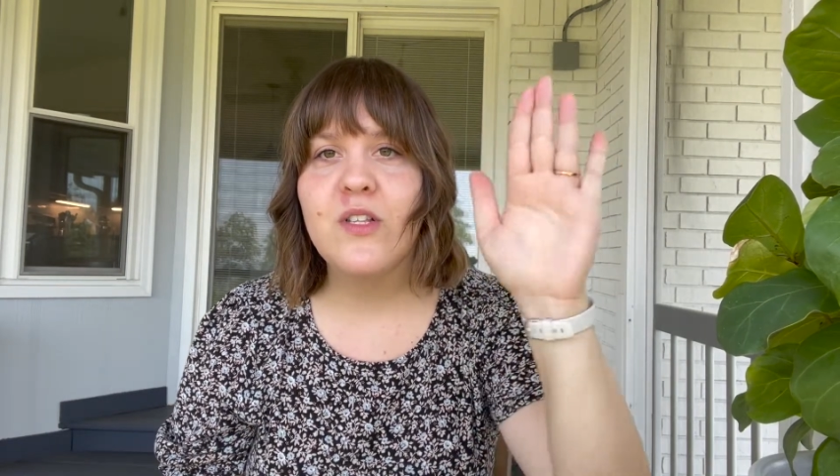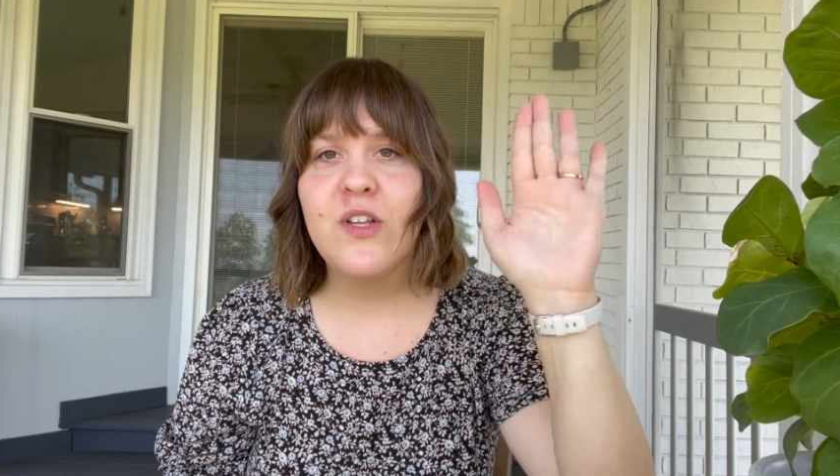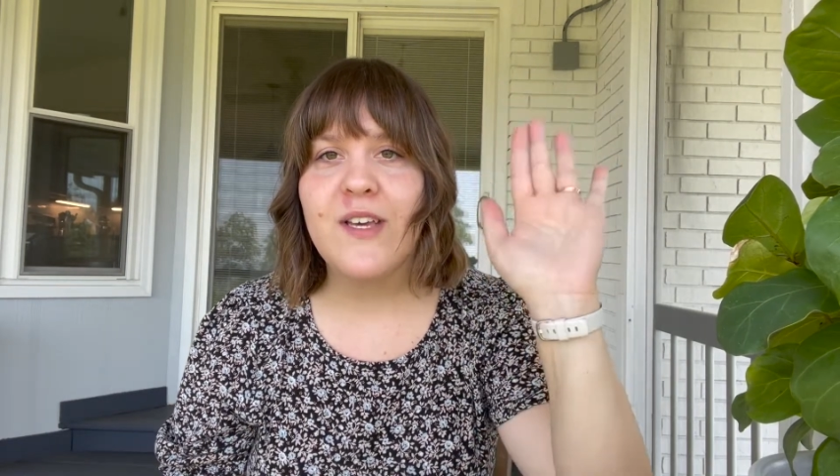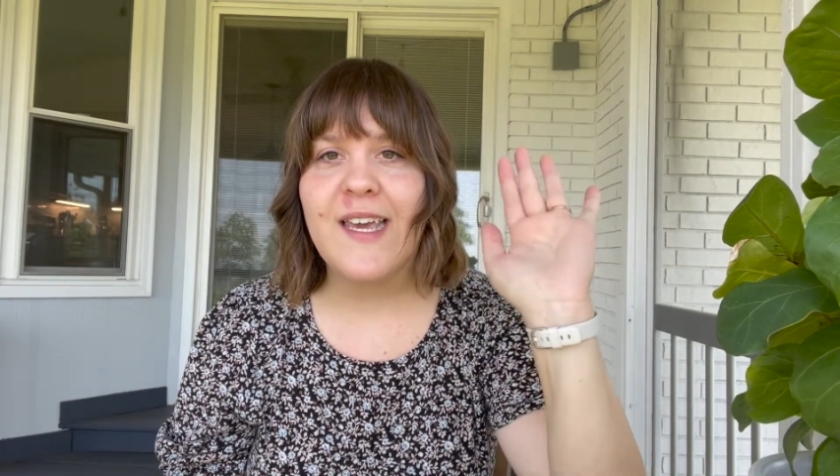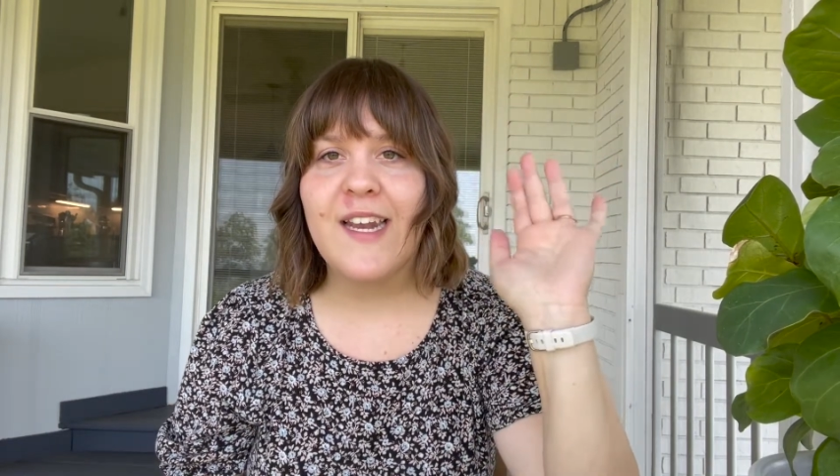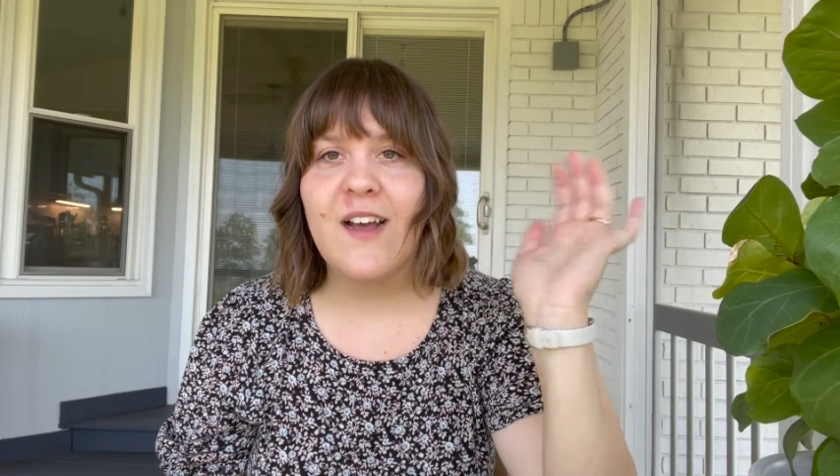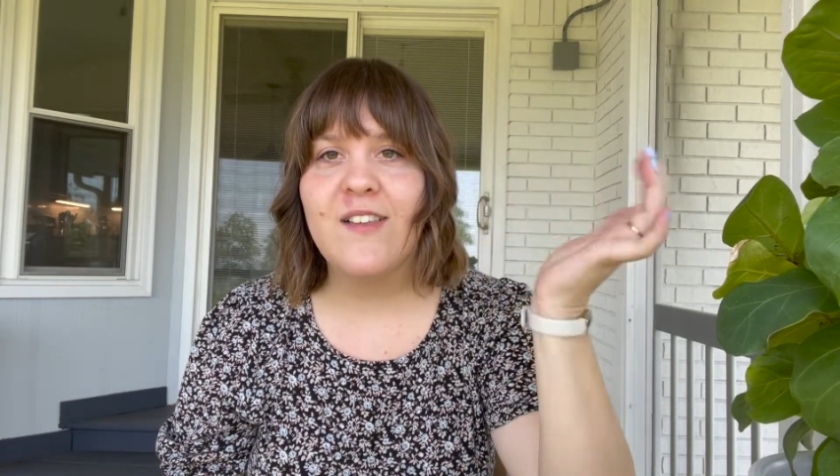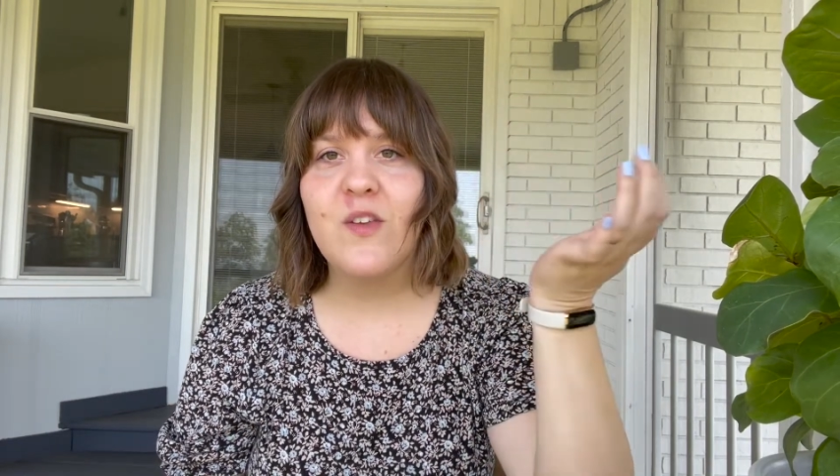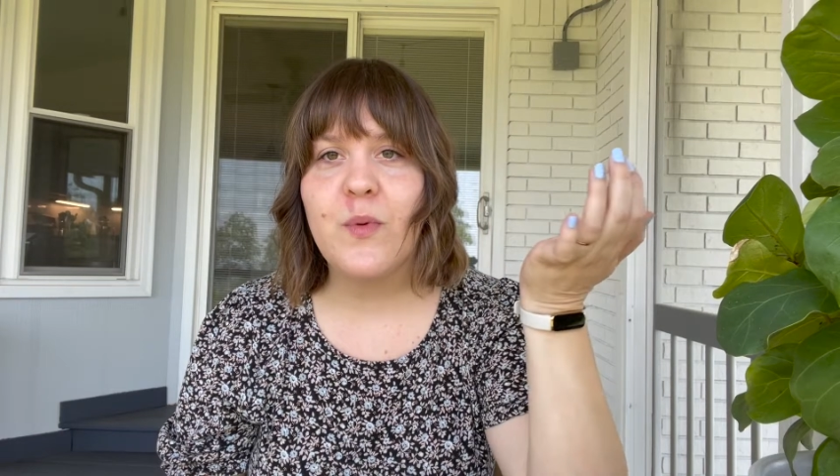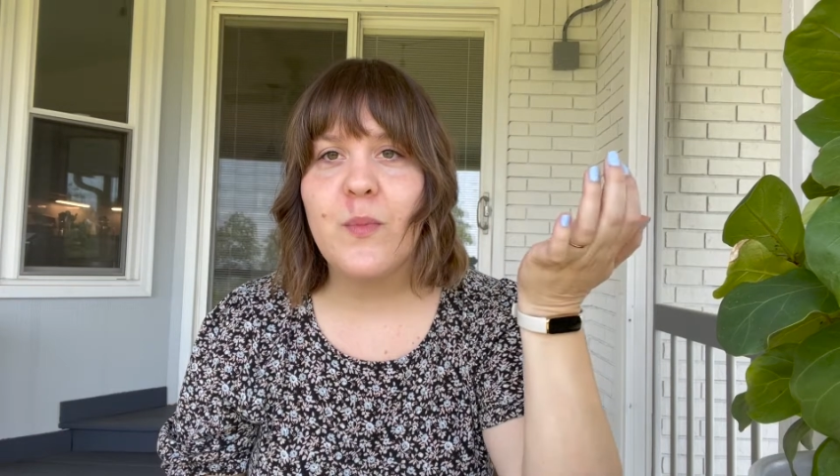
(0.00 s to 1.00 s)
looking, not
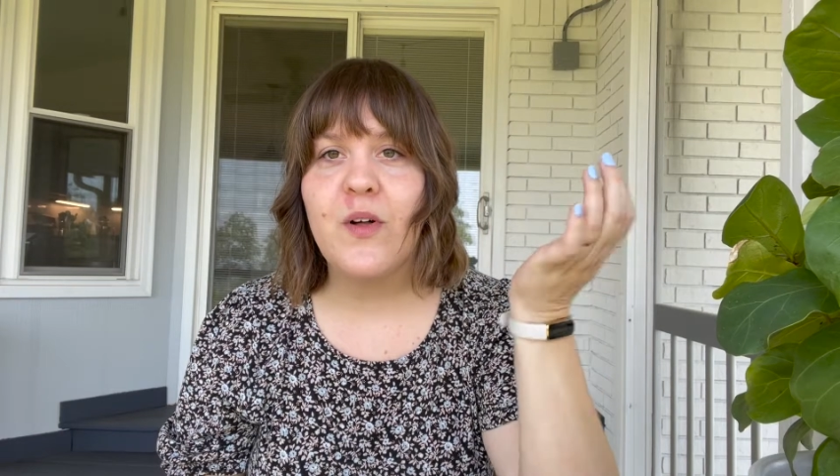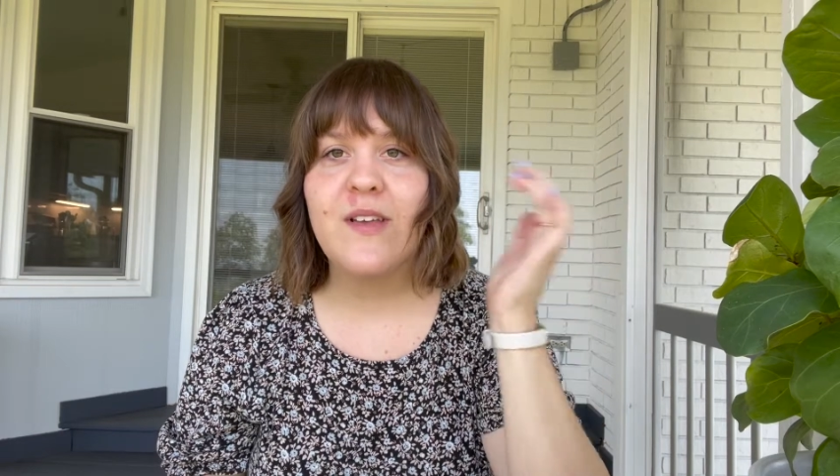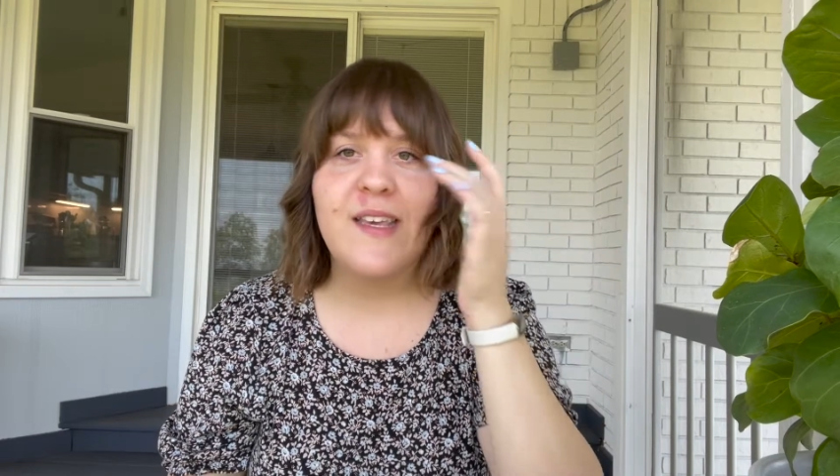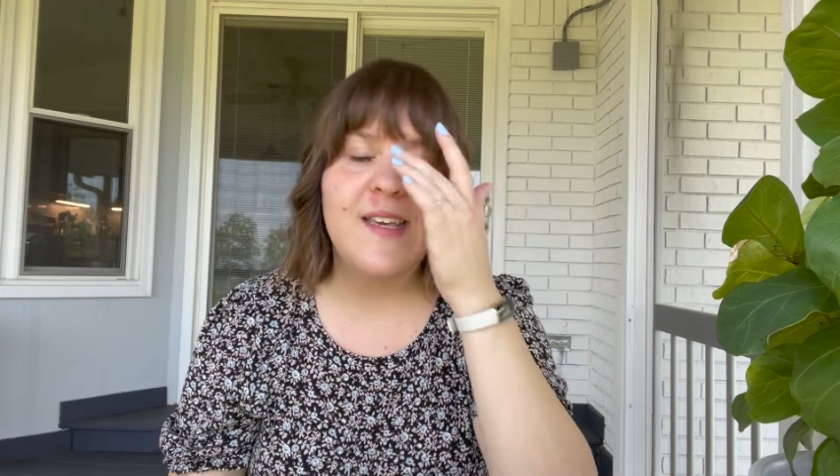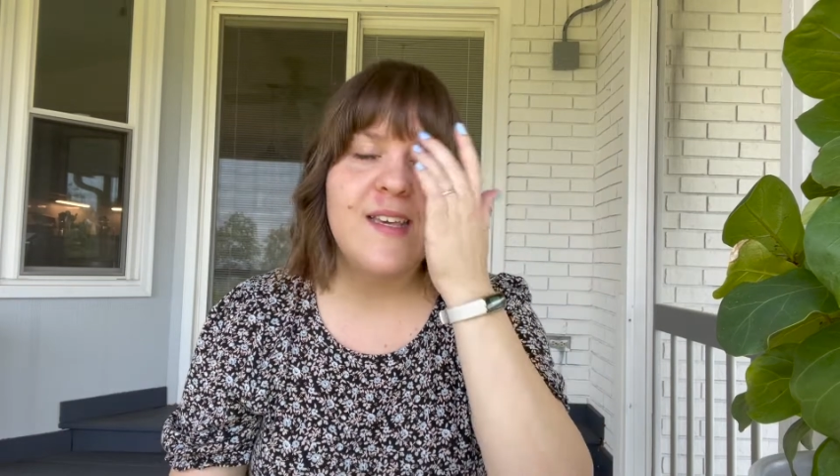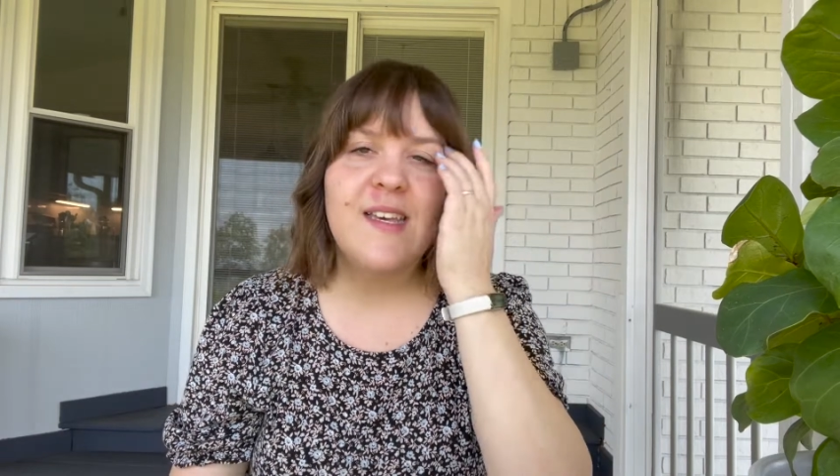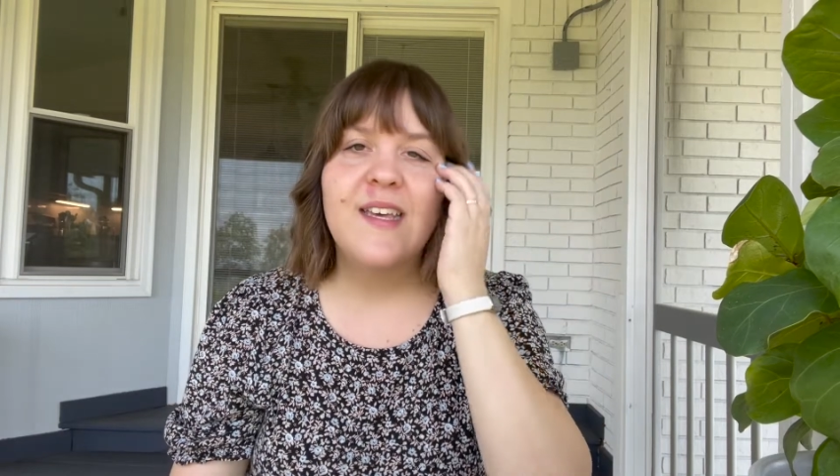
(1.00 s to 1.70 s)
super bulky.